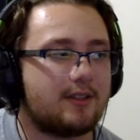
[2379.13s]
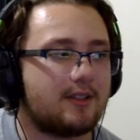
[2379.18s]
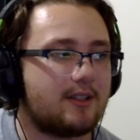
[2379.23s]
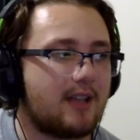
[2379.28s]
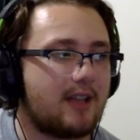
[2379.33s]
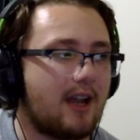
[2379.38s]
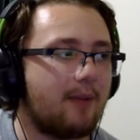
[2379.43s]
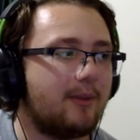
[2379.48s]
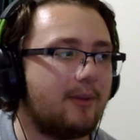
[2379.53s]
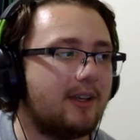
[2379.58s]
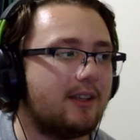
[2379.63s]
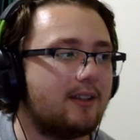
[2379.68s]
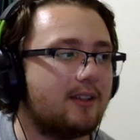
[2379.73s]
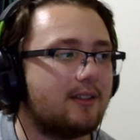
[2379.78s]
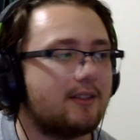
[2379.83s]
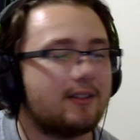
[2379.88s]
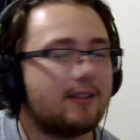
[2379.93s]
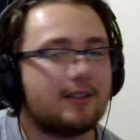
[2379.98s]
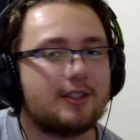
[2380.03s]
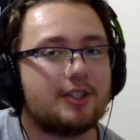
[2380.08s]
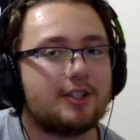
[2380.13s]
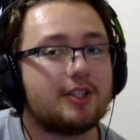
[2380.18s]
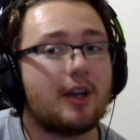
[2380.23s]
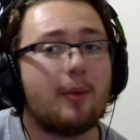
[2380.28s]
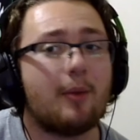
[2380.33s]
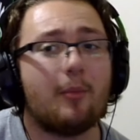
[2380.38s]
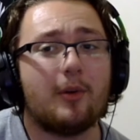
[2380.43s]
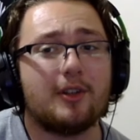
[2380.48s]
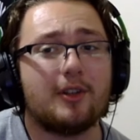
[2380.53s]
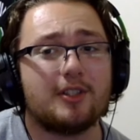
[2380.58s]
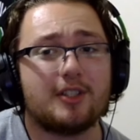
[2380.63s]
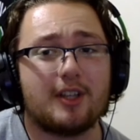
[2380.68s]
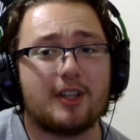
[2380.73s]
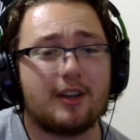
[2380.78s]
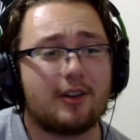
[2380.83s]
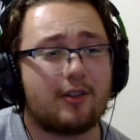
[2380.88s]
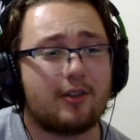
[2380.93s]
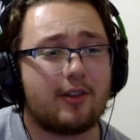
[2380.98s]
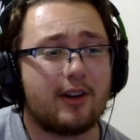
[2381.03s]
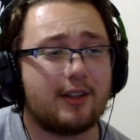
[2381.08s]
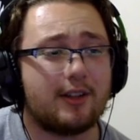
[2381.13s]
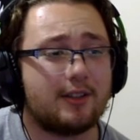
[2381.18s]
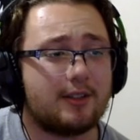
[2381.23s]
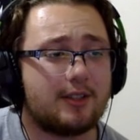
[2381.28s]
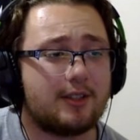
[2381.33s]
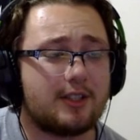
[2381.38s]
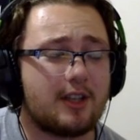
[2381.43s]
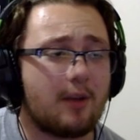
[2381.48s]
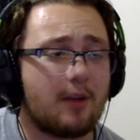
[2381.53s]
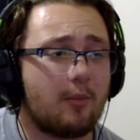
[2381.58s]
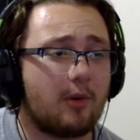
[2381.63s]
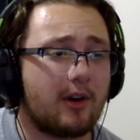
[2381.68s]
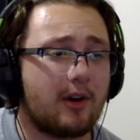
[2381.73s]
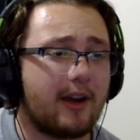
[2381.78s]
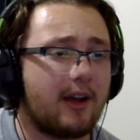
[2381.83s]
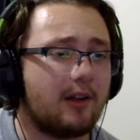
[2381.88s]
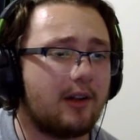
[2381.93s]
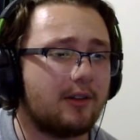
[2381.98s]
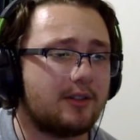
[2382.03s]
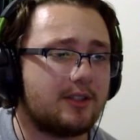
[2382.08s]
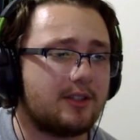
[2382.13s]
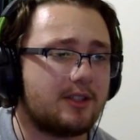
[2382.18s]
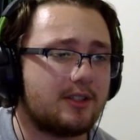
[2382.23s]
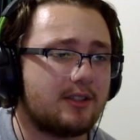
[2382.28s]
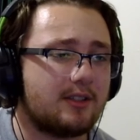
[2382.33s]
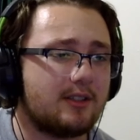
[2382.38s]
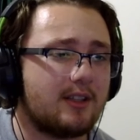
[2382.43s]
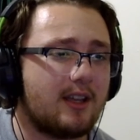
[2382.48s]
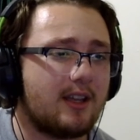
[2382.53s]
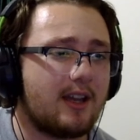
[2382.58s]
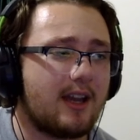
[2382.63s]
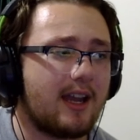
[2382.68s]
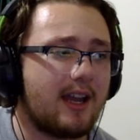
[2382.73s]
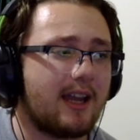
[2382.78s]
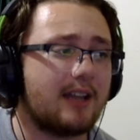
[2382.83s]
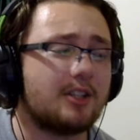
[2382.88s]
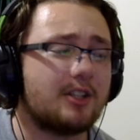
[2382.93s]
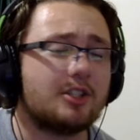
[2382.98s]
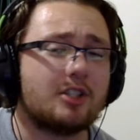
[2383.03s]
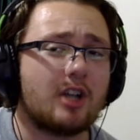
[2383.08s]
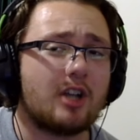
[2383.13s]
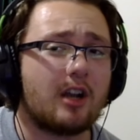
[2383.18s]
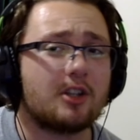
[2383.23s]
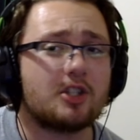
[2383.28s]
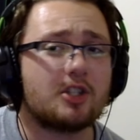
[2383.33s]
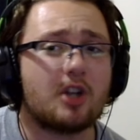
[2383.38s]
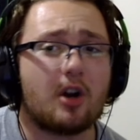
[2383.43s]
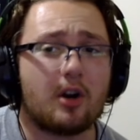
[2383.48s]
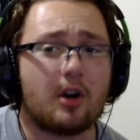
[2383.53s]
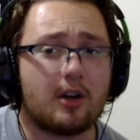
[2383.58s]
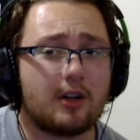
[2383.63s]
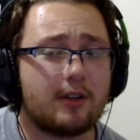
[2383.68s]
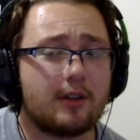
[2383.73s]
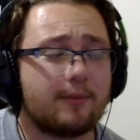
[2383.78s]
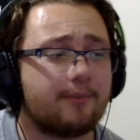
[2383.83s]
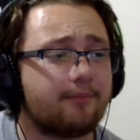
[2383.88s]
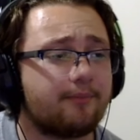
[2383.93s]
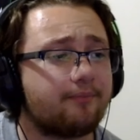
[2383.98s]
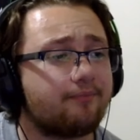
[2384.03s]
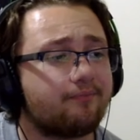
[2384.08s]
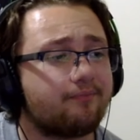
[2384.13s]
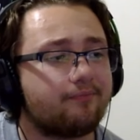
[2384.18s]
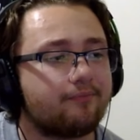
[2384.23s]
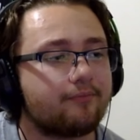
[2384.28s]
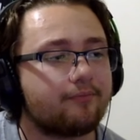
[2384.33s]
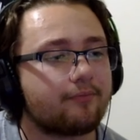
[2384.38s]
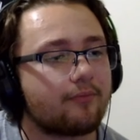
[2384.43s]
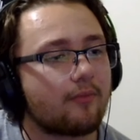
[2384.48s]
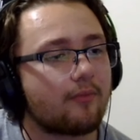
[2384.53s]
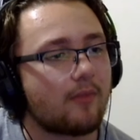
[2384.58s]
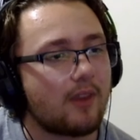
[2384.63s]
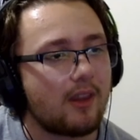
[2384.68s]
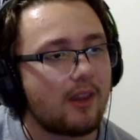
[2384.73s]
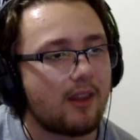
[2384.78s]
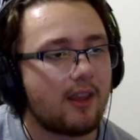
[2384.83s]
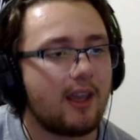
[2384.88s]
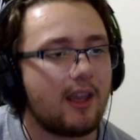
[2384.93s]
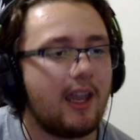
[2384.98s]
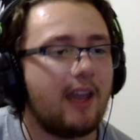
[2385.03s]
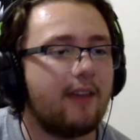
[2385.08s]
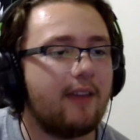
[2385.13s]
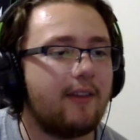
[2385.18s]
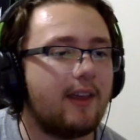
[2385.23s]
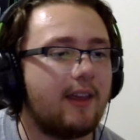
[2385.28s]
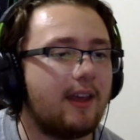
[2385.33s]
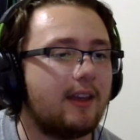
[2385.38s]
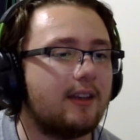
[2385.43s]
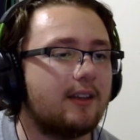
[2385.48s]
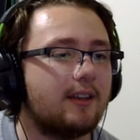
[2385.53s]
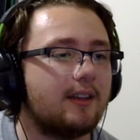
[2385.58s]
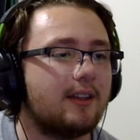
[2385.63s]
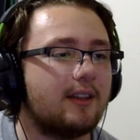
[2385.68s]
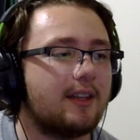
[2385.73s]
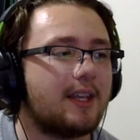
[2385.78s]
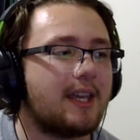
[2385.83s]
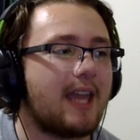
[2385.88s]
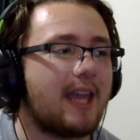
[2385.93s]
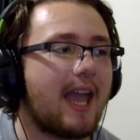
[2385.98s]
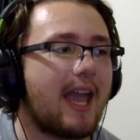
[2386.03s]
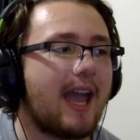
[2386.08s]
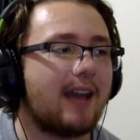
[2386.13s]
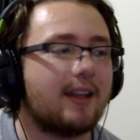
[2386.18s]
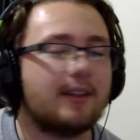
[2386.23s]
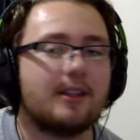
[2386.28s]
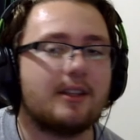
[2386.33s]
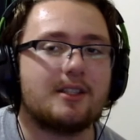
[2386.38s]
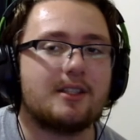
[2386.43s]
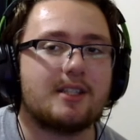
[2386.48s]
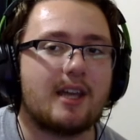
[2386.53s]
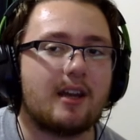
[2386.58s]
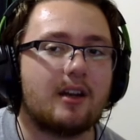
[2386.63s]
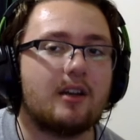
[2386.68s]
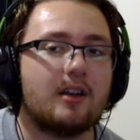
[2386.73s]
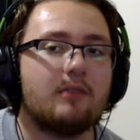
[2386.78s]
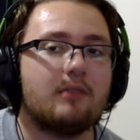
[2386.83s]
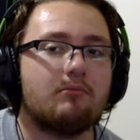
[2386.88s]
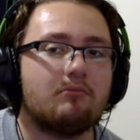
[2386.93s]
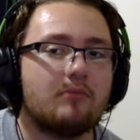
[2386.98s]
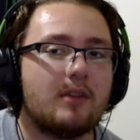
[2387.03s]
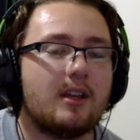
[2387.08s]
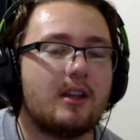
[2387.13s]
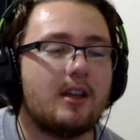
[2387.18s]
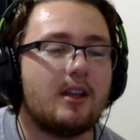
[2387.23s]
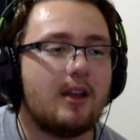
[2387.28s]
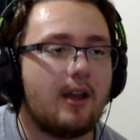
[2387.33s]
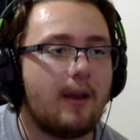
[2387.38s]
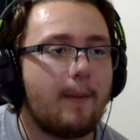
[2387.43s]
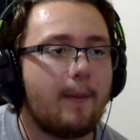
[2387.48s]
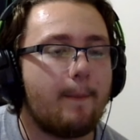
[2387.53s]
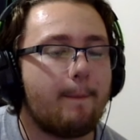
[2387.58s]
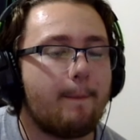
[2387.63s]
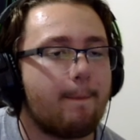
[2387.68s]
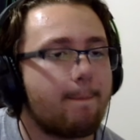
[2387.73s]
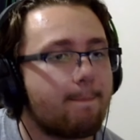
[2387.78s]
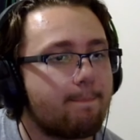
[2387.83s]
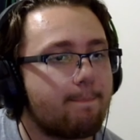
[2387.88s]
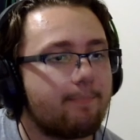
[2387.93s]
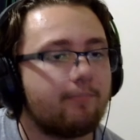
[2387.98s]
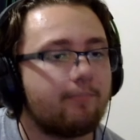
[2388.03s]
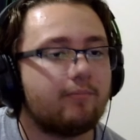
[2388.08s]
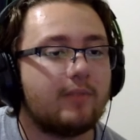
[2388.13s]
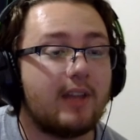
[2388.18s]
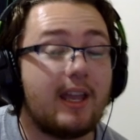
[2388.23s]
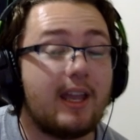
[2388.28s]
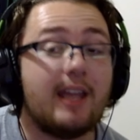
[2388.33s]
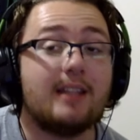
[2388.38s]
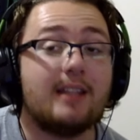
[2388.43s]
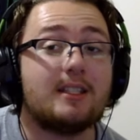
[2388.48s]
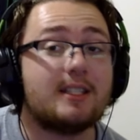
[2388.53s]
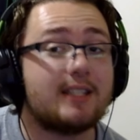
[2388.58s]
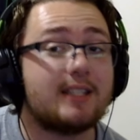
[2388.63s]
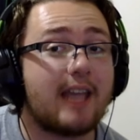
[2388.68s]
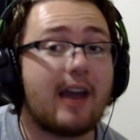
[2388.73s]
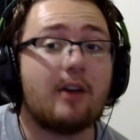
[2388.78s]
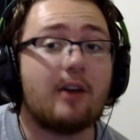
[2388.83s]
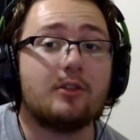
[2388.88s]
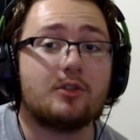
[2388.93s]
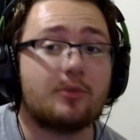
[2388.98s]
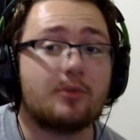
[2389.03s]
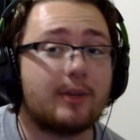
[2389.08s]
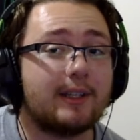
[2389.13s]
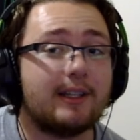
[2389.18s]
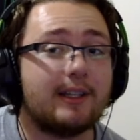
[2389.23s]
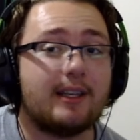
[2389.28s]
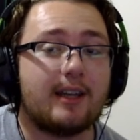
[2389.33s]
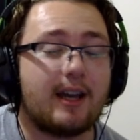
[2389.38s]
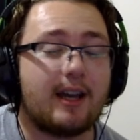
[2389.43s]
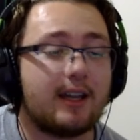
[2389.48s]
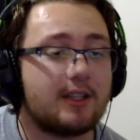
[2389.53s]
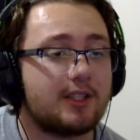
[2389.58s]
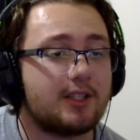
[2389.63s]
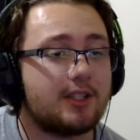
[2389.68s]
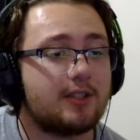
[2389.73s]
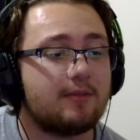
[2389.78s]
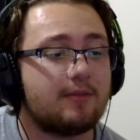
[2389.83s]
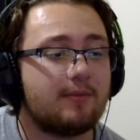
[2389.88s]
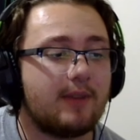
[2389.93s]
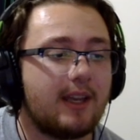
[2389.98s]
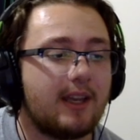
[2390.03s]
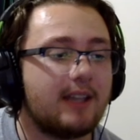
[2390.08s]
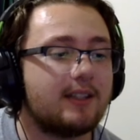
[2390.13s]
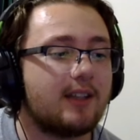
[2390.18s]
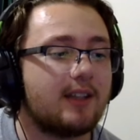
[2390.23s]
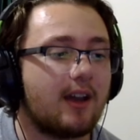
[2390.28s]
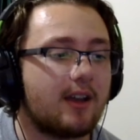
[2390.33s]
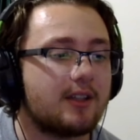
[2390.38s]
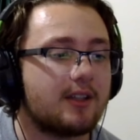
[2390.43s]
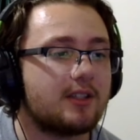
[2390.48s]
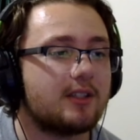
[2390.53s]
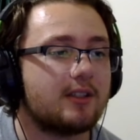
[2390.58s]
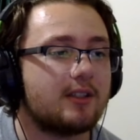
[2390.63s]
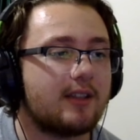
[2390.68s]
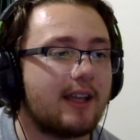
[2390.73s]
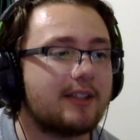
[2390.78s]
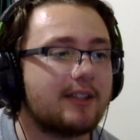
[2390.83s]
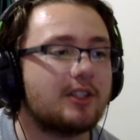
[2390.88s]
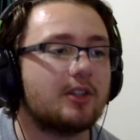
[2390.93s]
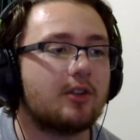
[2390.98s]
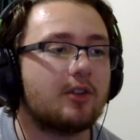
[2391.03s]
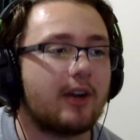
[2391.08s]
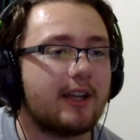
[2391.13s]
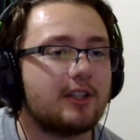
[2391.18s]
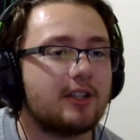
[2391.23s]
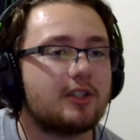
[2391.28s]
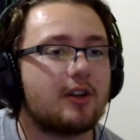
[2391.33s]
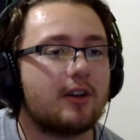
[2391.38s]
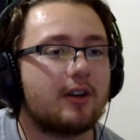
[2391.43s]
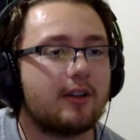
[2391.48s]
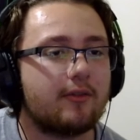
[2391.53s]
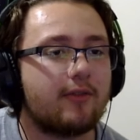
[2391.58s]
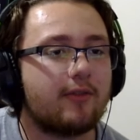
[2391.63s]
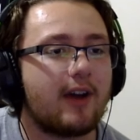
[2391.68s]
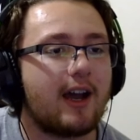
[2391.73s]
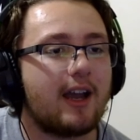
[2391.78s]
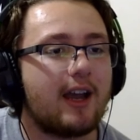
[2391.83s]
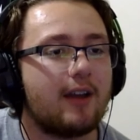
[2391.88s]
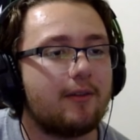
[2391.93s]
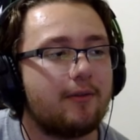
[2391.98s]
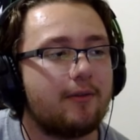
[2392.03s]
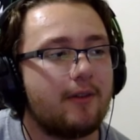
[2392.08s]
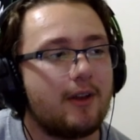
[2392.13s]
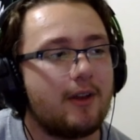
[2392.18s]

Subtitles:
I mean, someone's going to run somewhere else. I guess Josh Hart. And then Cat at the center. It sounds really nice. It does. That's a great starting 5.